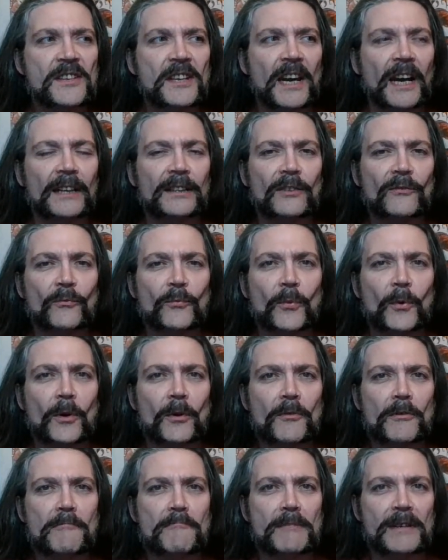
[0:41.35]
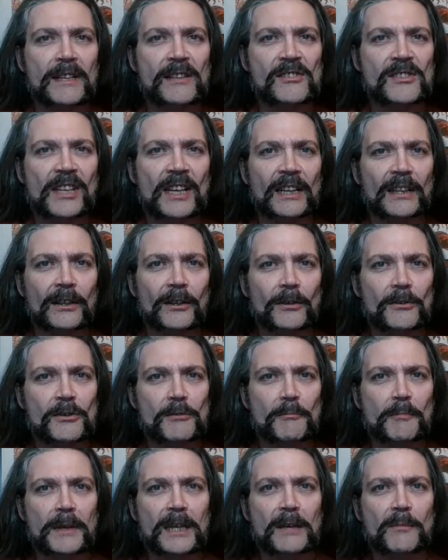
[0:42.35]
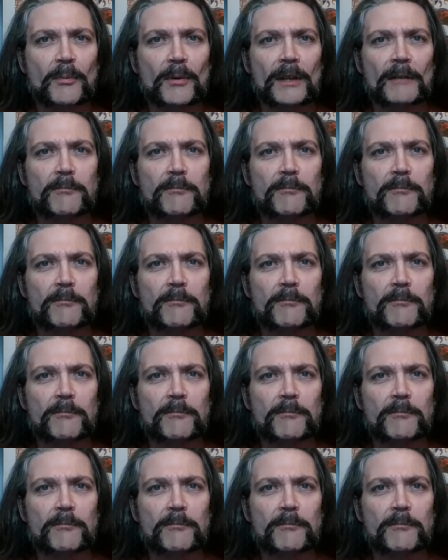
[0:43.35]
kind of worrying me is that loads of people